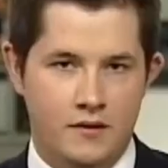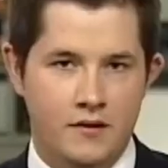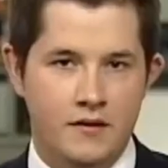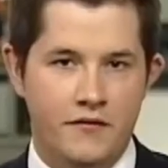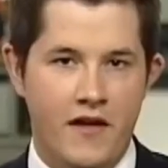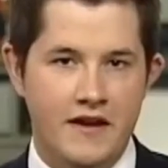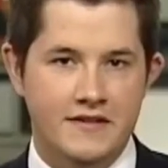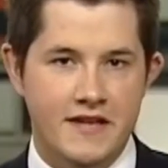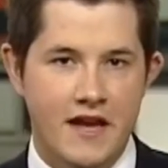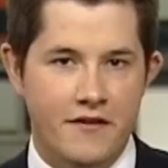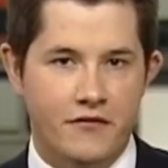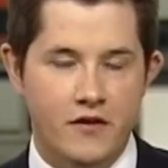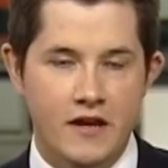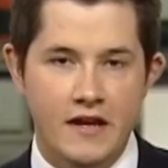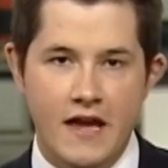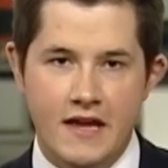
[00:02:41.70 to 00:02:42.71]
Thanks,
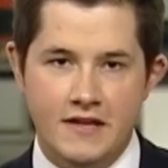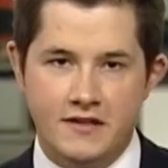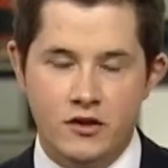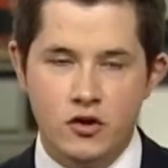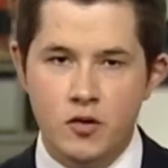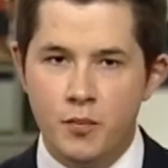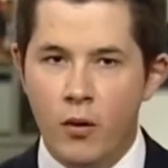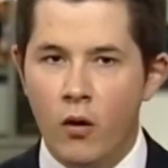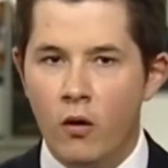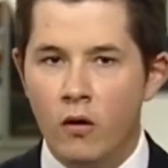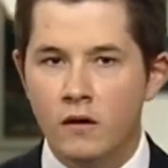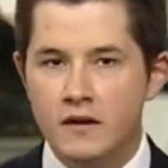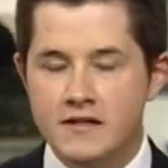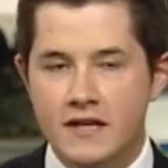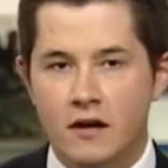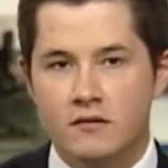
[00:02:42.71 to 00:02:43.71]
Anthony. Yes, a new
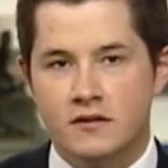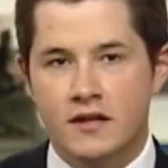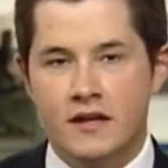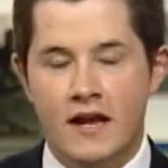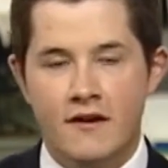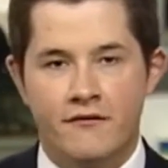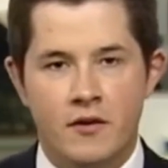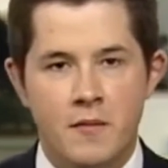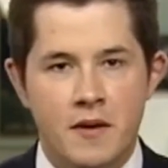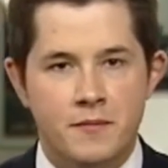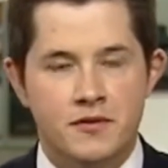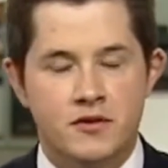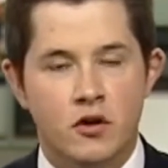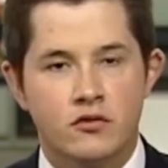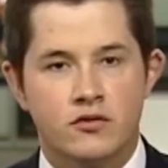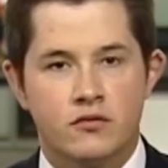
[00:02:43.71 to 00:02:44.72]
poll is out today from
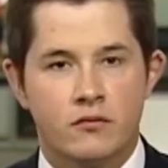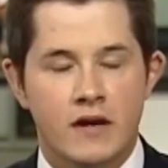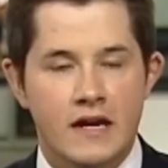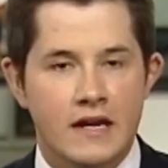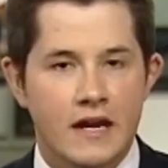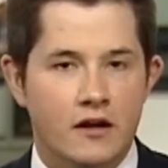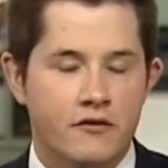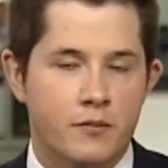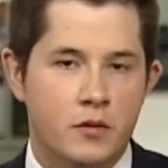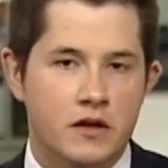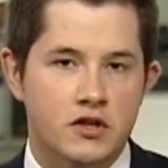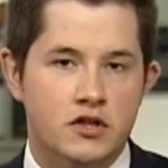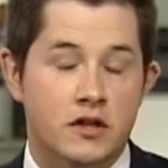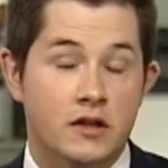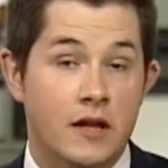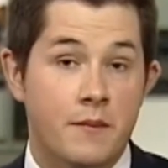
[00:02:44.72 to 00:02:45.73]
Ipsos Reid out of
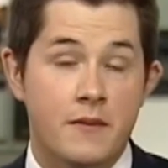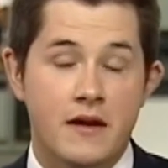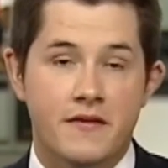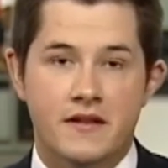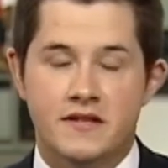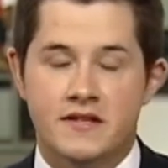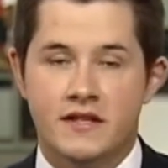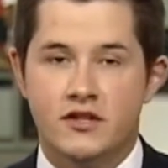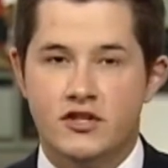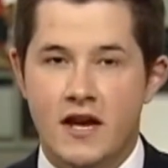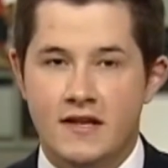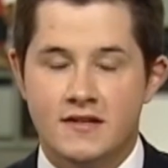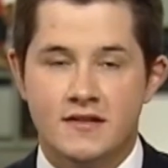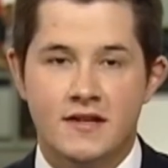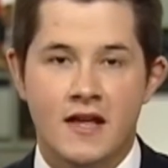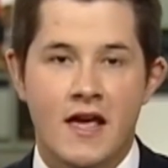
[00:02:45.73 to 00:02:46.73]
British Columbia that
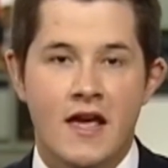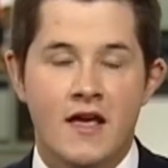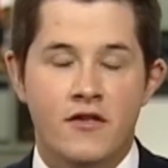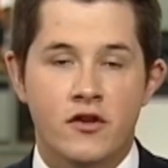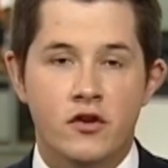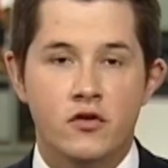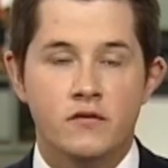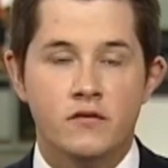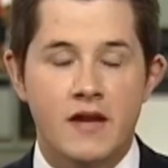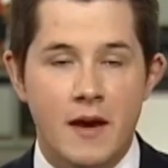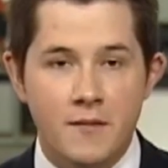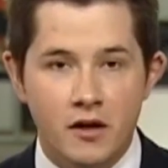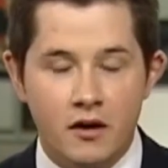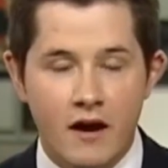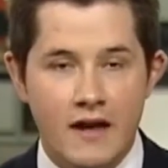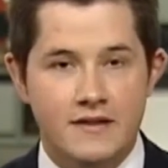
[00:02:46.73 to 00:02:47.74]
suggests the New
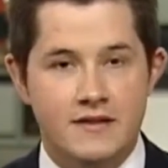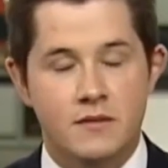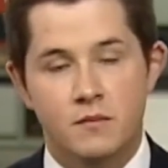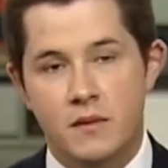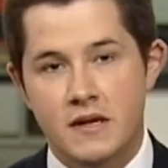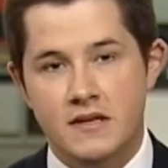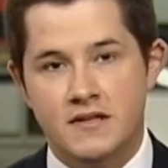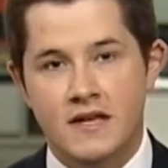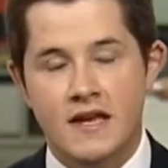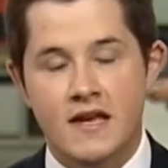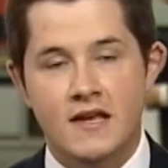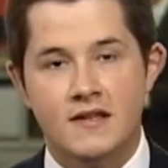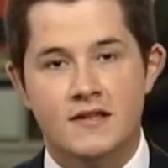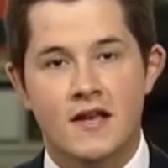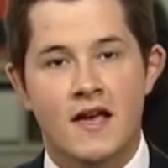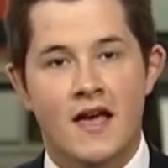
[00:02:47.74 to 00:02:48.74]
Democrats in
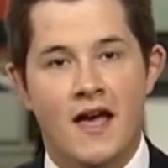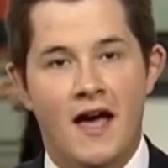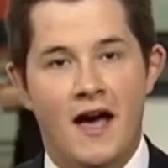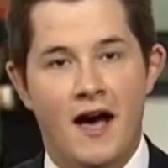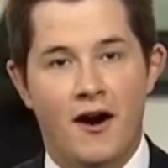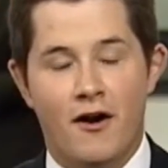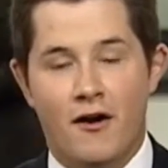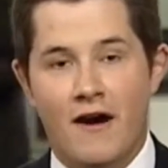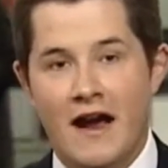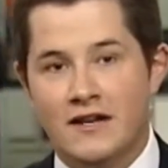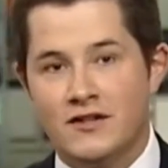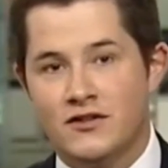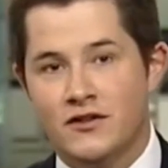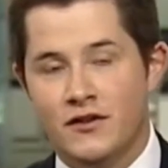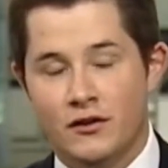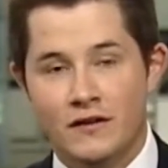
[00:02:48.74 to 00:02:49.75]
BC's
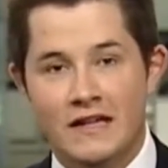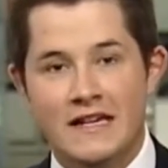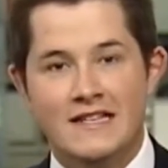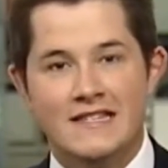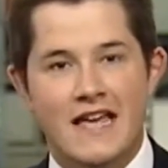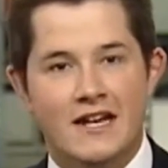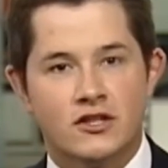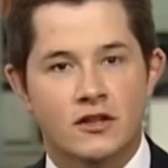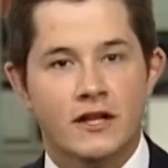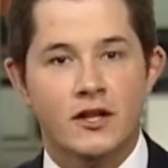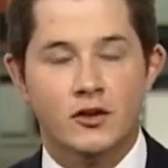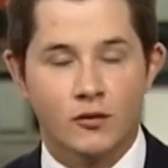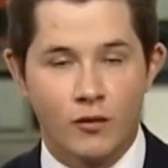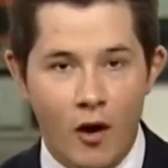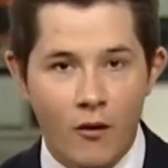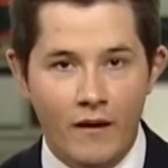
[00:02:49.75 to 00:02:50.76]
their lead is actually
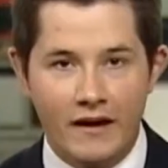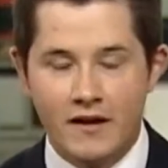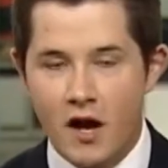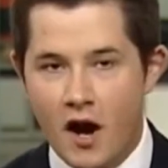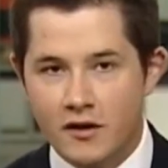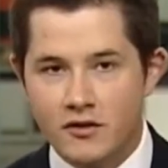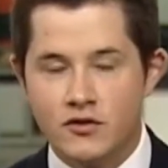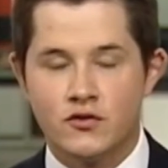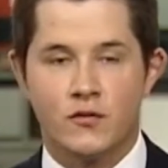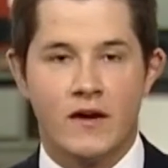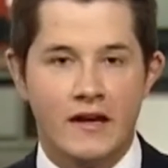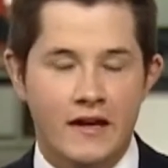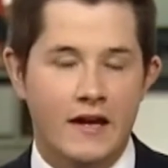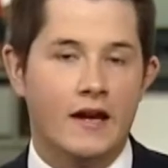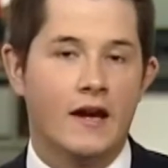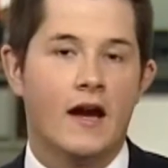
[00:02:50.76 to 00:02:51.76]
growing, not
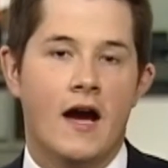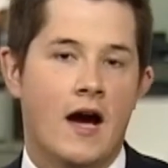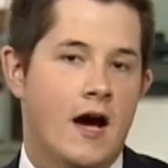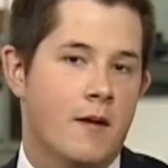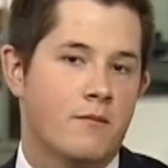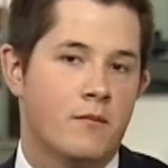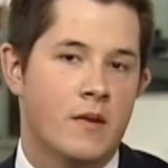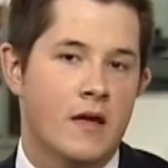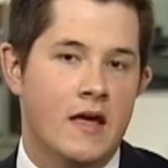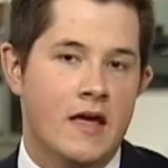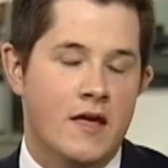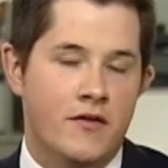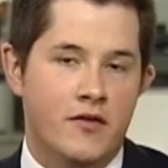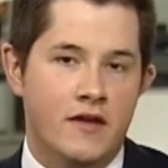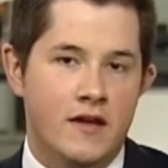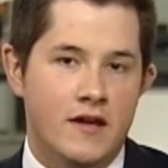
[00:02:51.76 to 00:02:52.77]
shrinking.
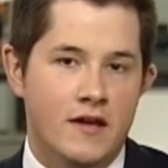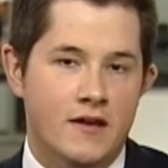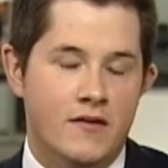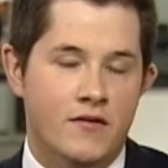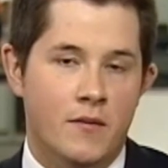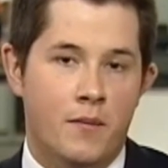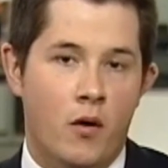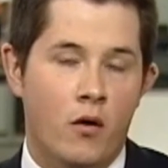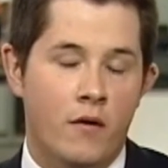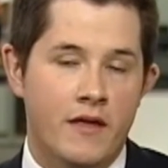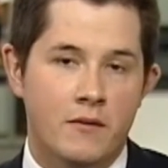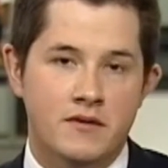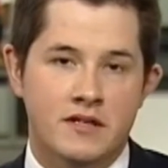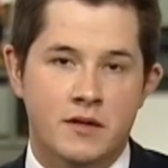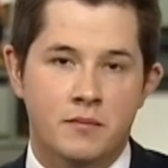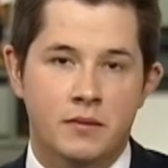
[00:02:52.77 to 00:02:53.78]
The poll that
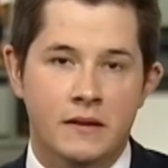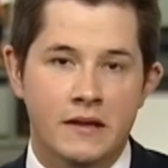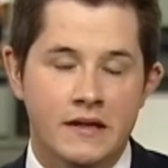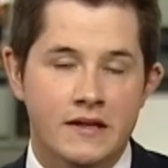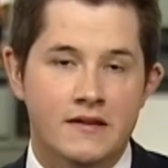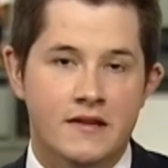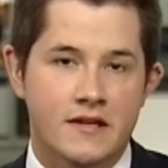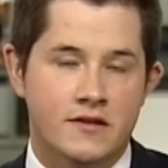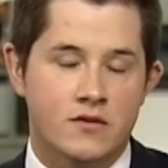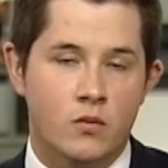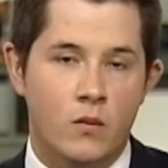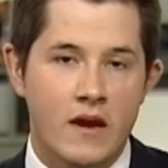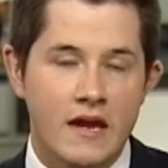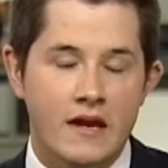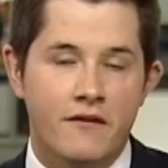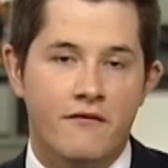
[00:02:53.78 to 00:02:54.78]
was completed this
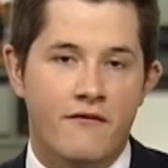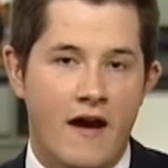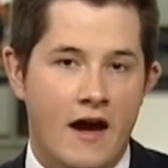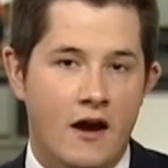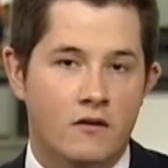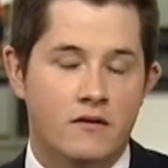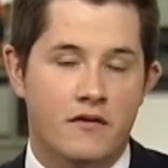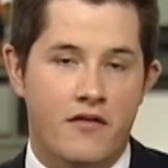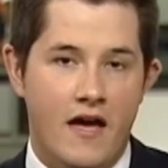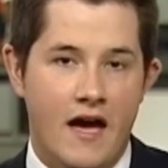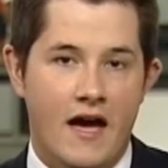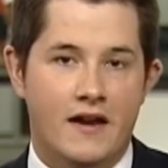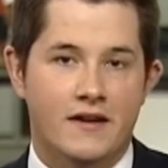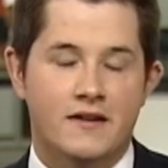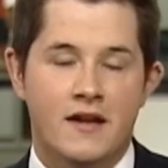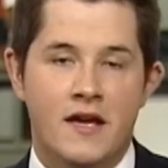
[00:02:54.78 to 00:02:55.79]
week found
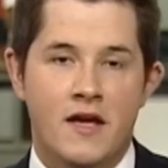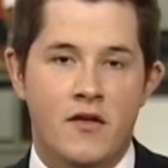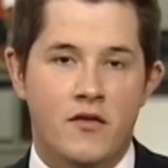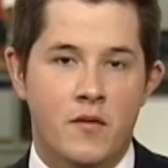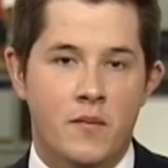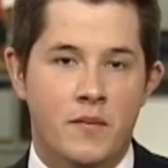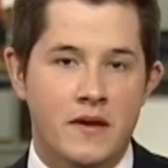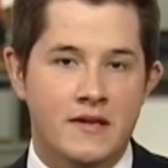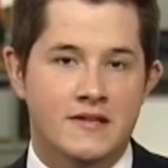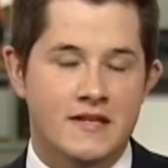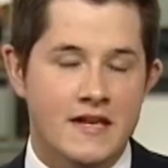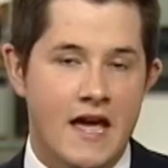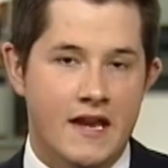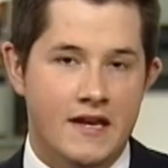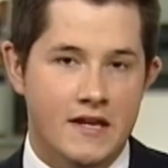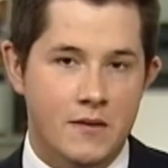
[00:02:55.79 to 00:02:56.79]
that the BC
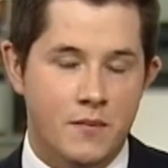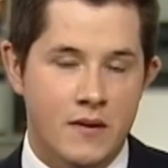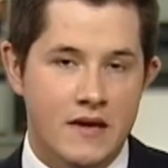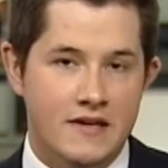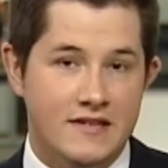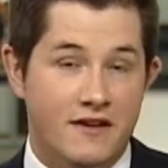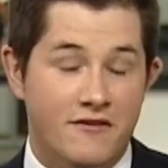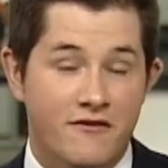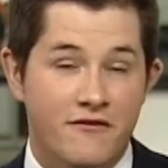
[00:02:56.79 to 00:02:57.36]
NDP is at